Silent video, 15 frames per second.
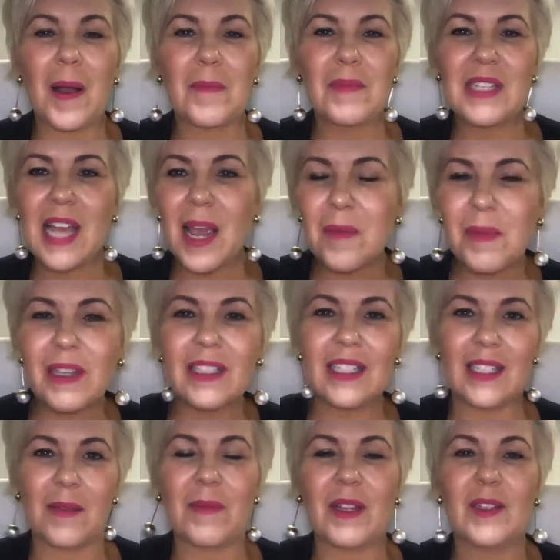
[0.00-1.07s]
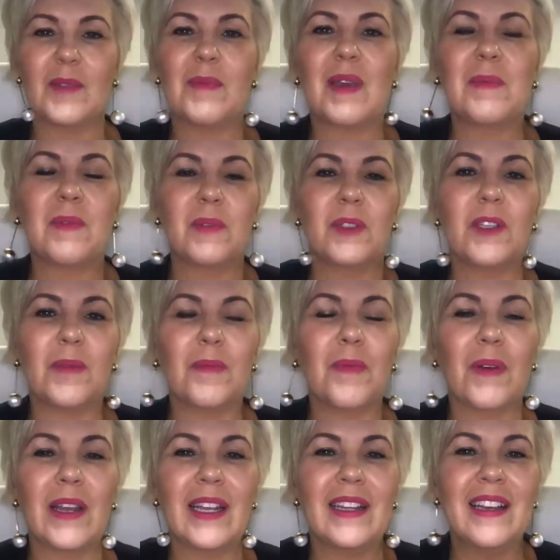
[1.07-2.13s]
tap into some of those people to
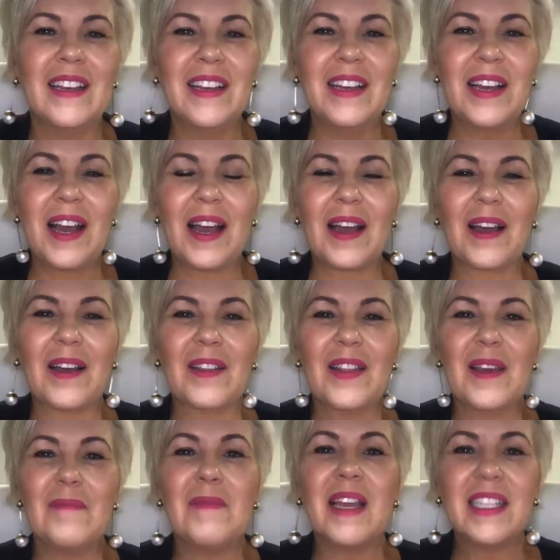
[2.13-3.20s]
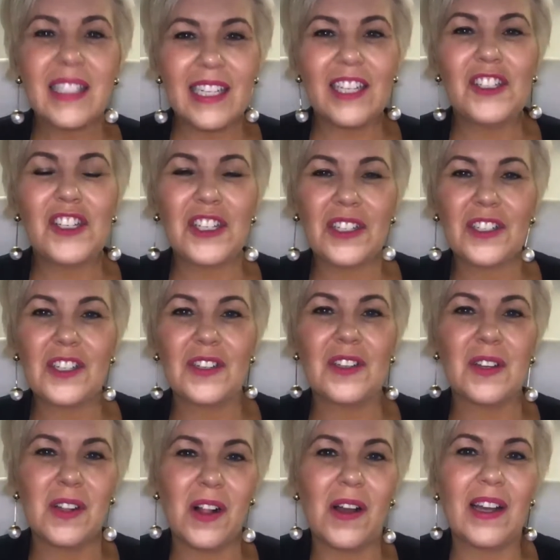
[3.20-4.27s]
bring their message to the
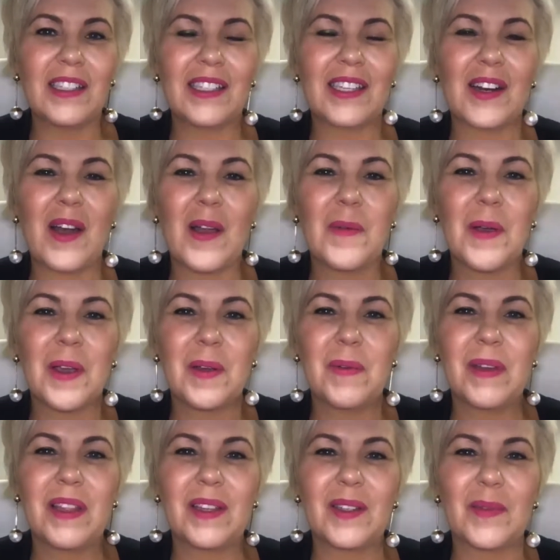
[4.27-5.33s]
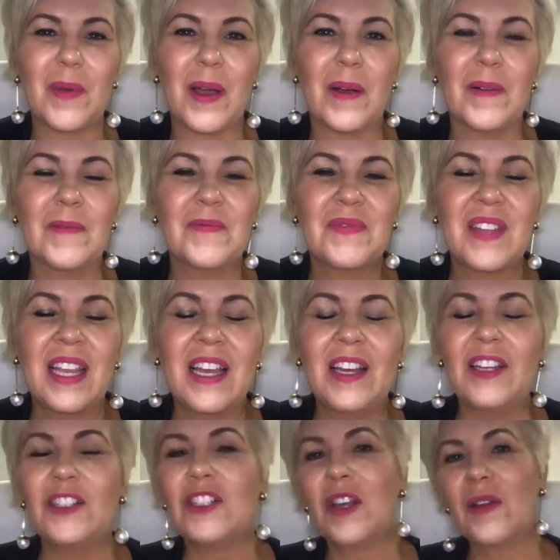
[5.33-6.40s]
clients that I work with as well.
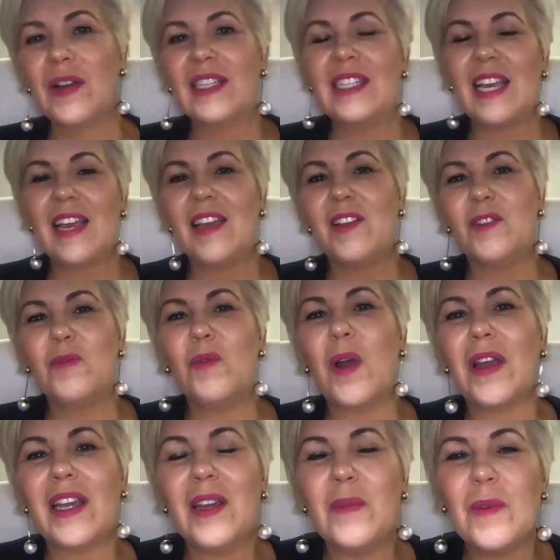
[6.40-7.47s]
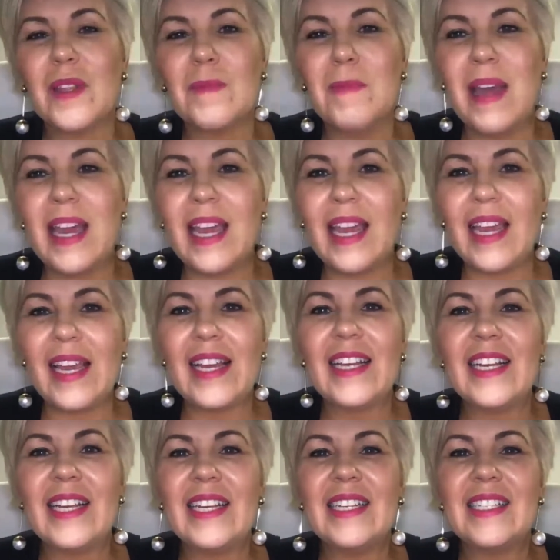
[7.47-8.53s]
So I say working with
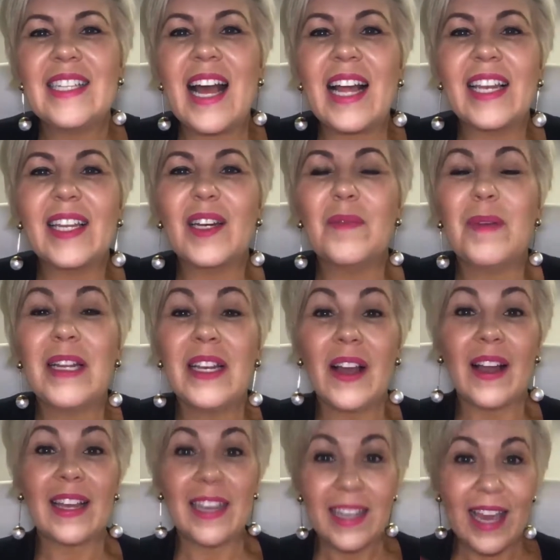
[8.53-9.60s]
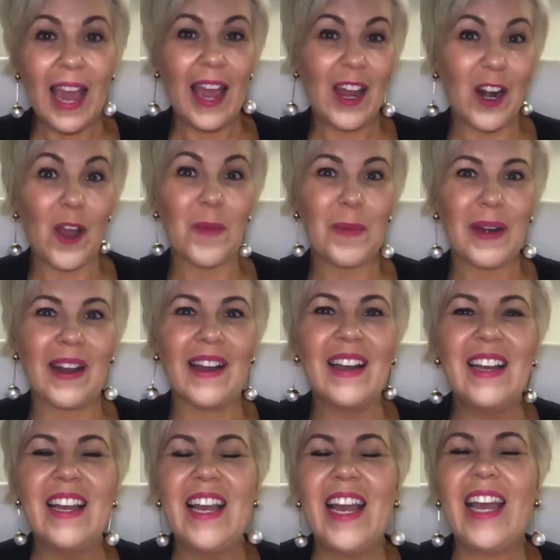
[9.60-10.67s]
me is a little bit like a can opener,
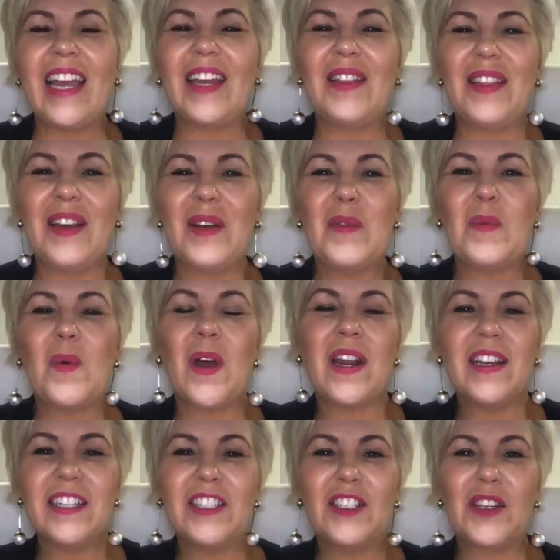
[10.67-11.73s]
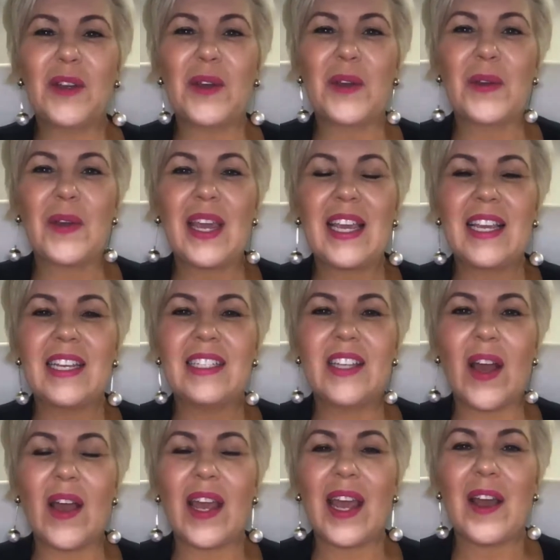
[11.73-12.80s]
in that what I do is
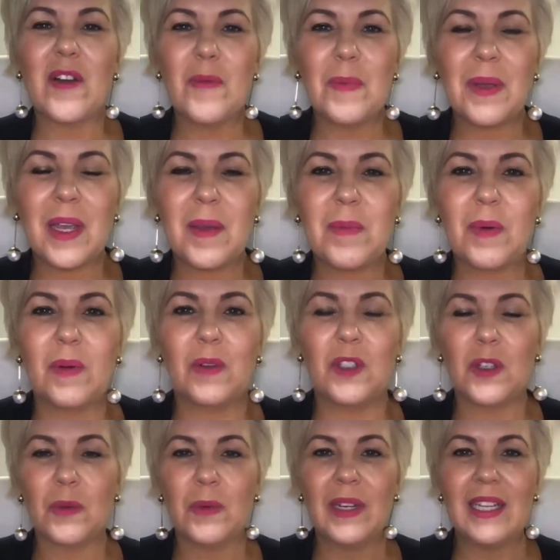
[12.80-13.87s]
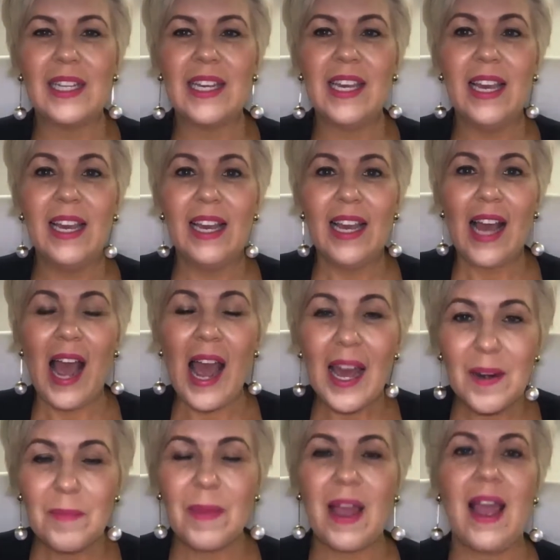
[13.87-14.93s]
I help people to really
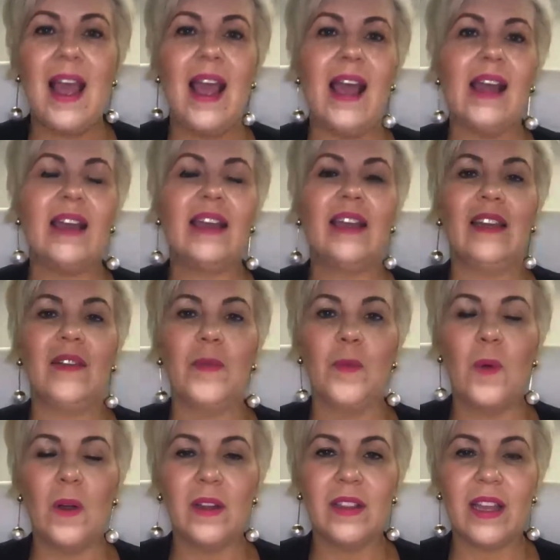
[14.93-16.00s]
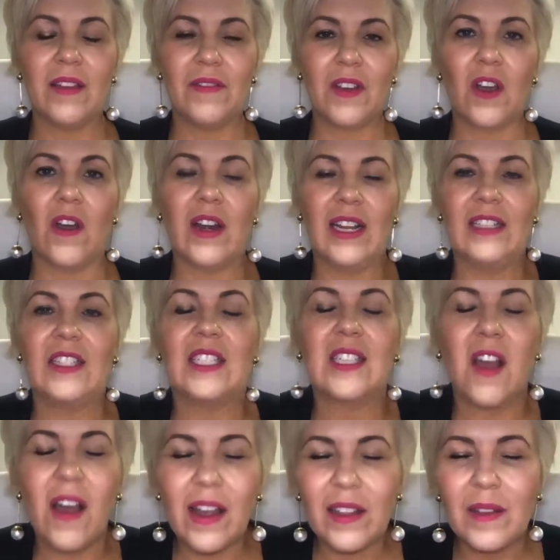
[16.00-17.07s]
unpack what they've got
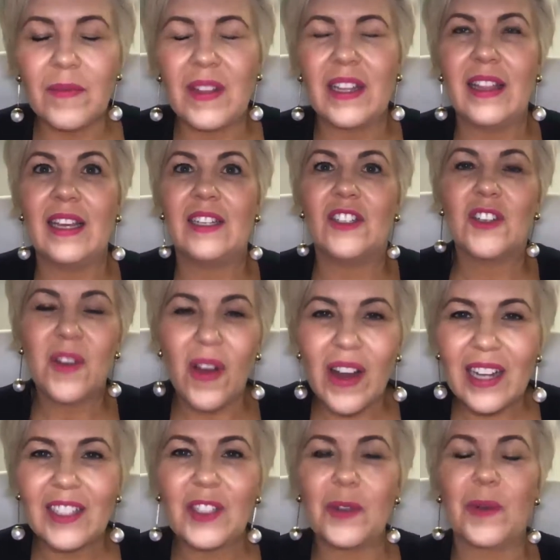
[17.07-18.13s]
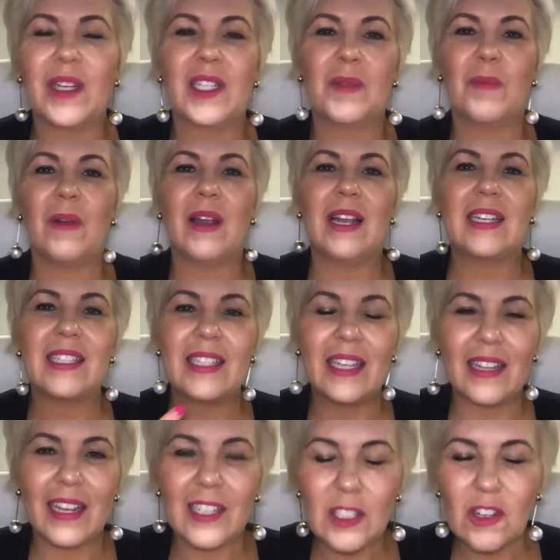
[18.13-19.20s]
inside them that they're trying to express and
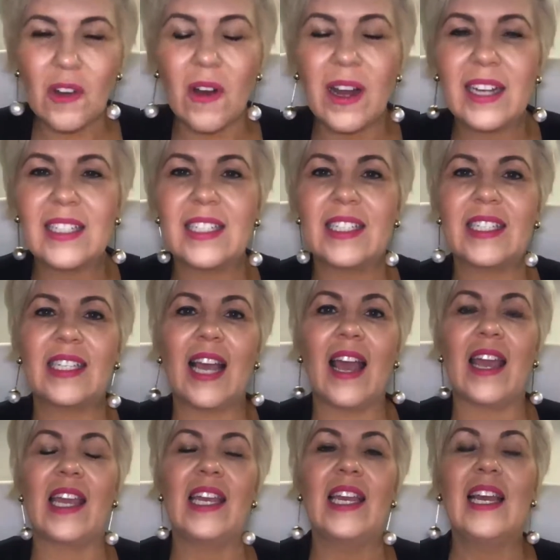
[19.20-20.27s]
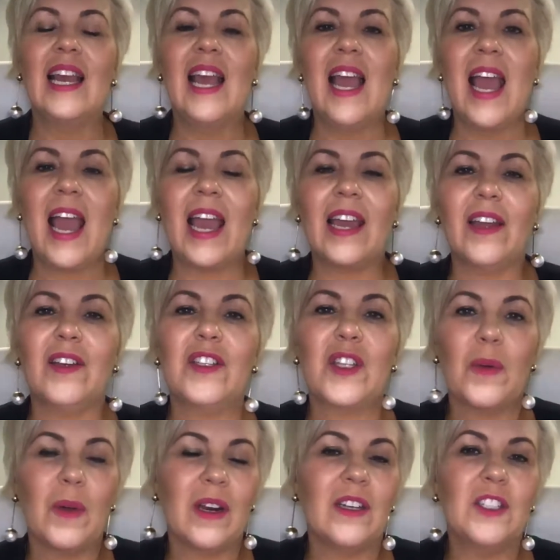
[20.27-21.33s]
they're trying to say. And so
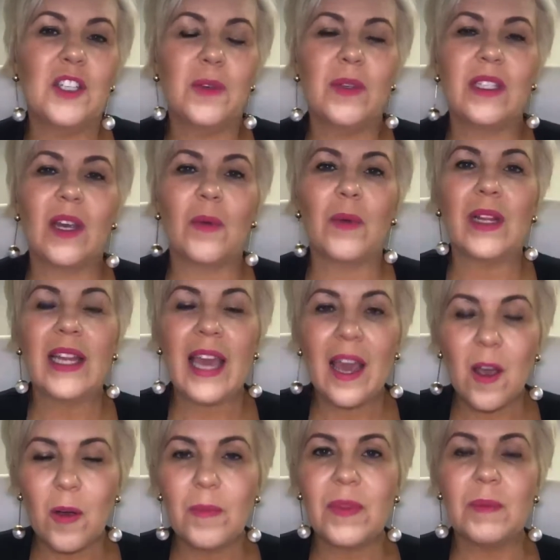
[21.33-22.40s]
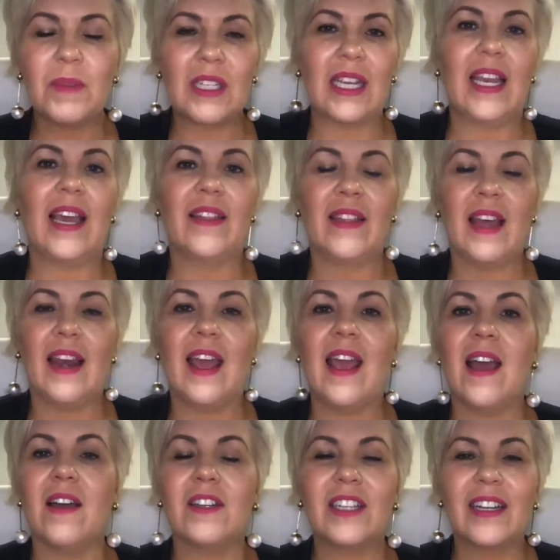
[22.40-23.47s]
what I do is I really help them to get that
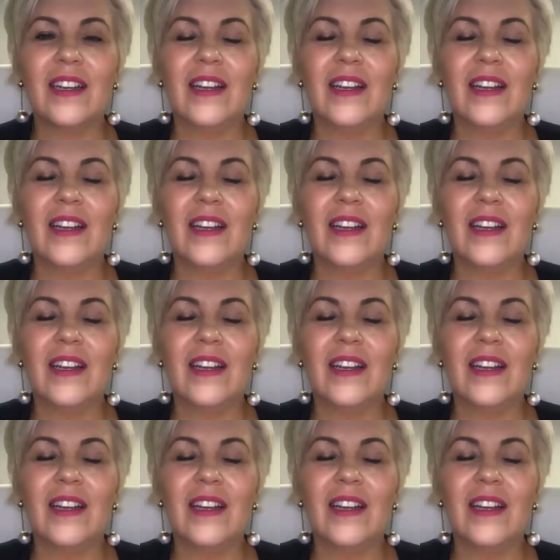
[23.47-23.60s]
out.